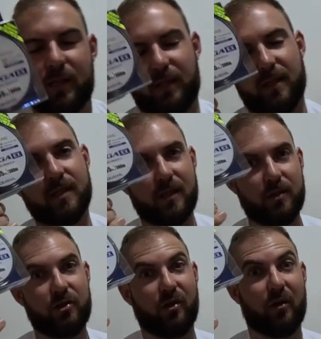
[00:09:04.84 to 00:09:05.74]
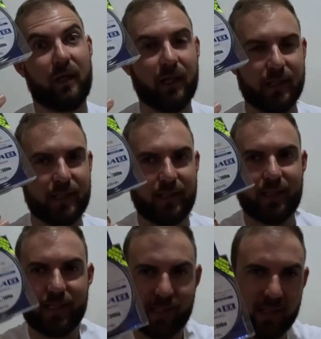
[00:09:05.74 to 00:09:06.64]

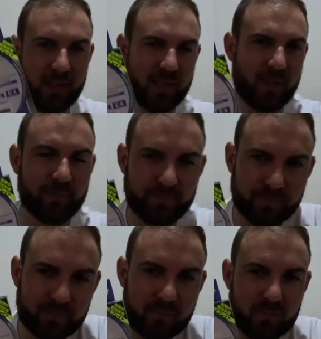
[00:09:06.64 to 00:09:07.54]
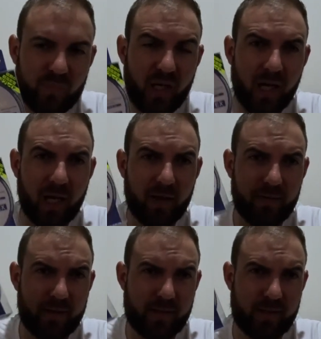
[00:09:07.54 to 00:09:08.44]
distance,
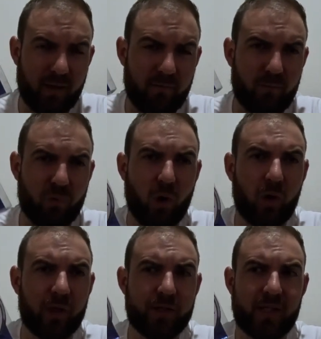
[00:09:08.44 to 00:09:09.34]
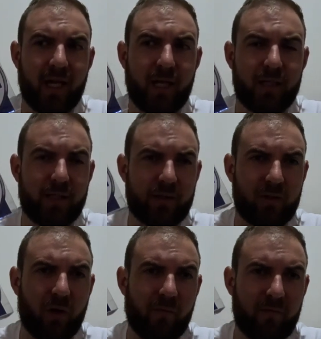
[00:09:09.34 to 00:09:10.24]
this stuff rockets, and it's
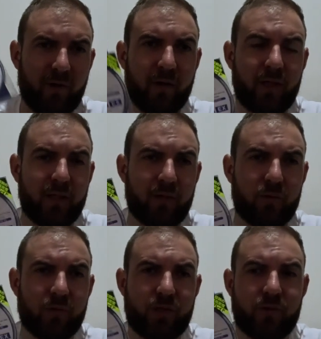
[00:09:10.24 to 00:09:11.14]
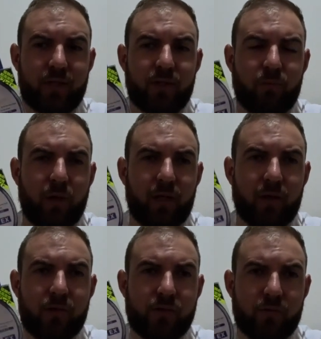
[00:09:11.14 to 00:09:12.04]
got very little restriction when it
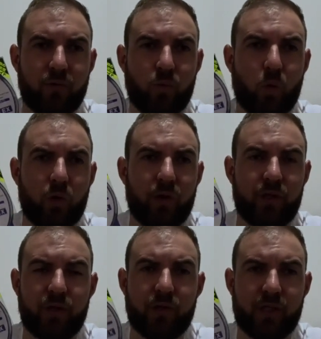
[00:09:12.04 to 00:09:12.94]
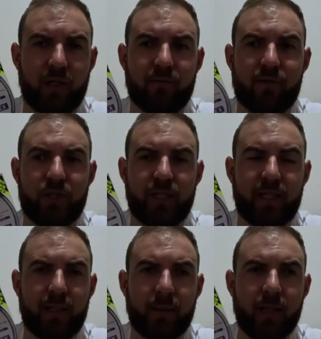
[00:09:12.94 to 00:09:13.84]
goes through the water and you're using it for
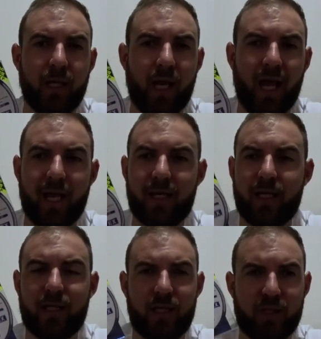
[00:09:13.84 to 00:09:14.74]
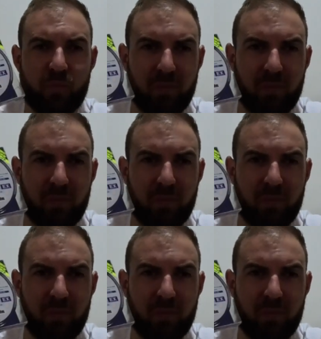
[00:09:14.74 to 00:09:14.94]
jigging, and it is